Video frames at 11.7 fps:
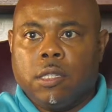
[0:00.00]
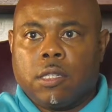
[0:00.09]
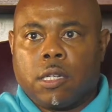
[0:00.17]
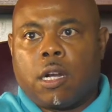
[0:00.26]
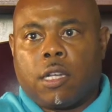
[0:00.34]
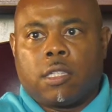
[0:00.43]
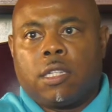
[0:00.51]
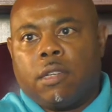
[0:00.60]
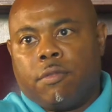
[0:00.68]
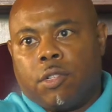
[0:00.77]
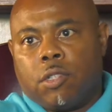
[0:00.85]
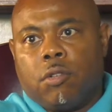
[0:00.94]
the cost of
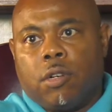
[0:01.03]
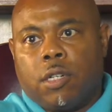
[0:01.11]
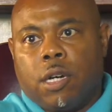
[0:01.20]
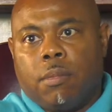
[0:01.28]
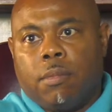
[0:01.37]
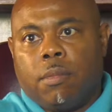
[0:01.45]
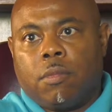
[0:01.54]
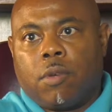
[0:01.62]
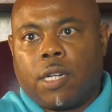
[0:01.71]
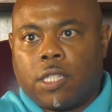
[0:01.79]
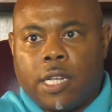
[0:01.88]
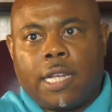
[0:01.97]
living is going up,
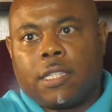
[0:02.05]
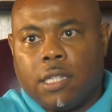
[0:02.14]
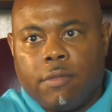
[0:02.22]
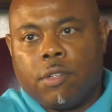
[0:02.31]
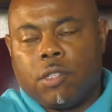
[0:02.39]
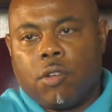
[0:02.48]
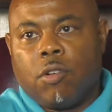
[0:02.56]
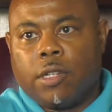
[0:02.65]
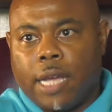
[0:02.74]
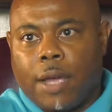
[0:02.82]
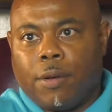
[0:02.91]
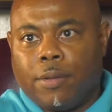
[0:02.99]
or the chance of living is going
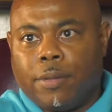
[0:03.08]
down.